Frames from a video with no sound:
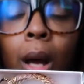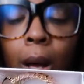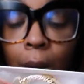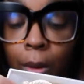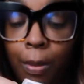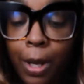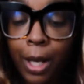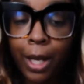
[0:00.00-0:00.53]

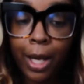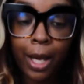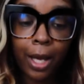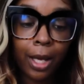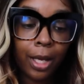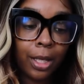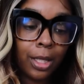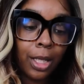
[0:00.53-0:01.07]
Oh my
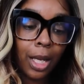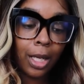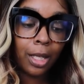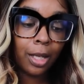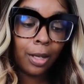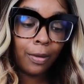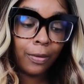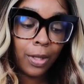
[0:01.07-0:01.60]
gosh, I
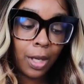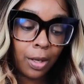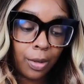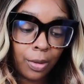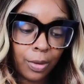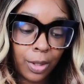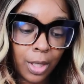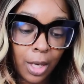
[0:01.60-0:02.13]
love
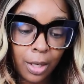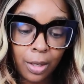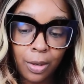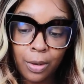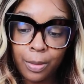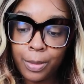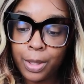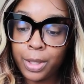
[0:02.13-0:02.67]
those. Y'all
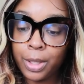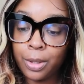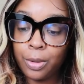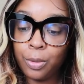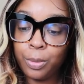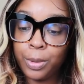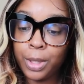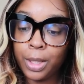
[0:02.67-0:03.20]
know I'm into
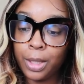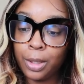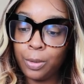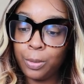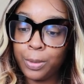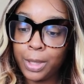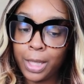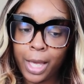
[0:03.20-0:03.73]
hoops and
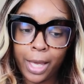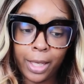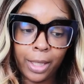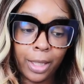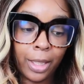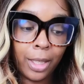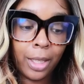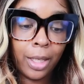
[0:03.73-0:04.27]
loops
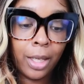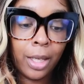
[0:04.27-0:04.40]
lately.